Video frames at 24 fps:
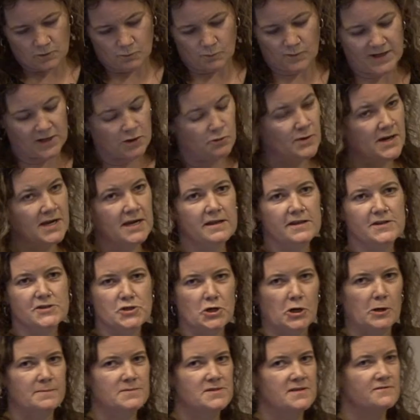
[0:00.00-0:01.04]
We agree to the
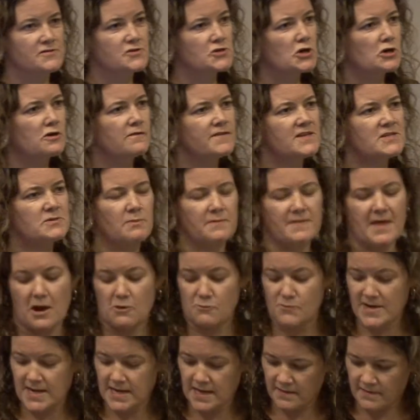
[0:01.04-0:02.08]
terms of service
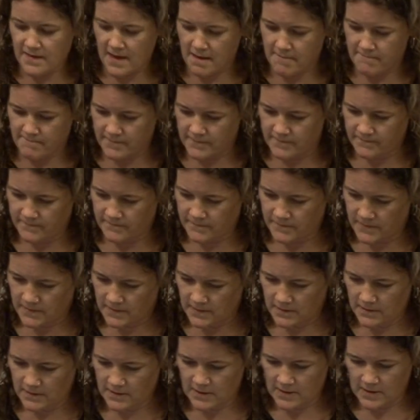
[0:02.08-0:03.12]
without reading them.
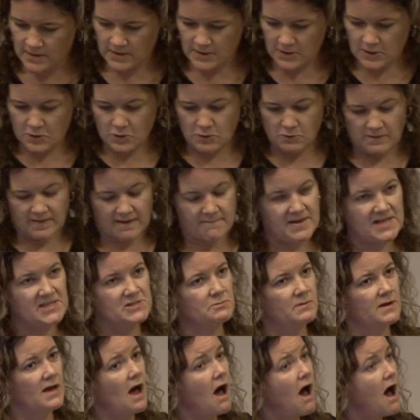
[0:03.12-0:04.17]
That means
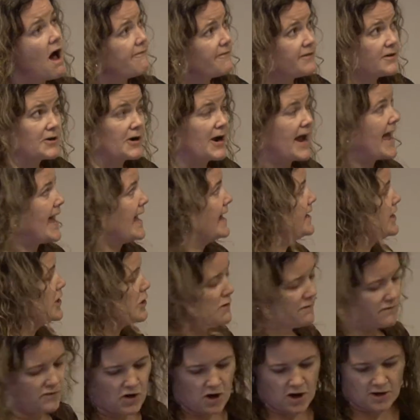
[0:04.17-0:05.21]
we often are handing
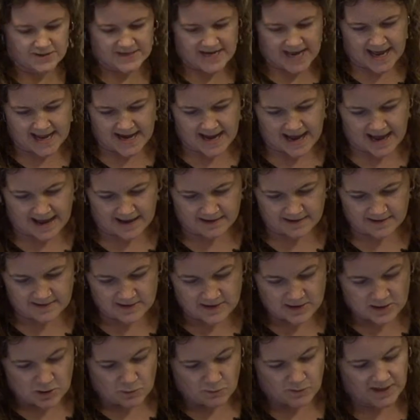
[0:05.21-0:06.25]
over our data.
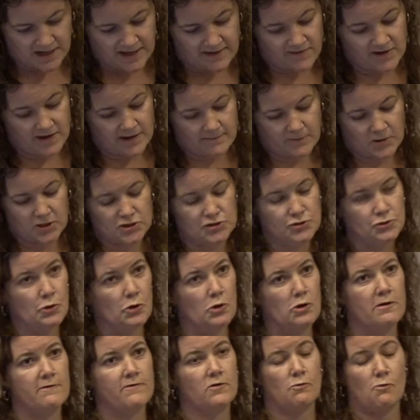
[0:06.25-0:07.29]
We're giving up
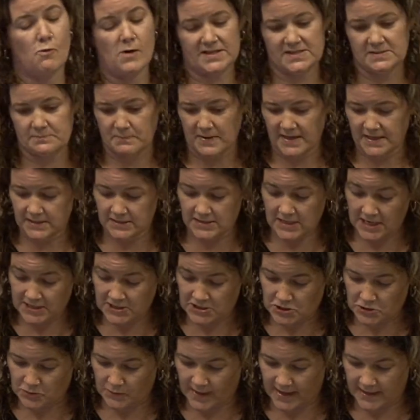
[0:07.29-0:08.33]
control over what's being
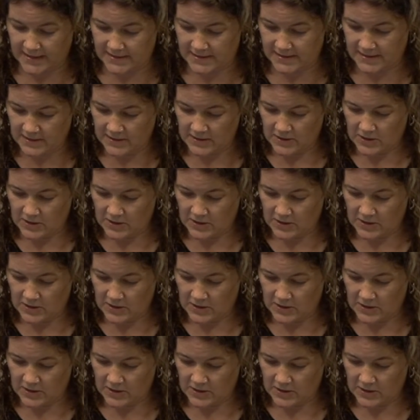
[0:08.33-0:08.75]
done to it.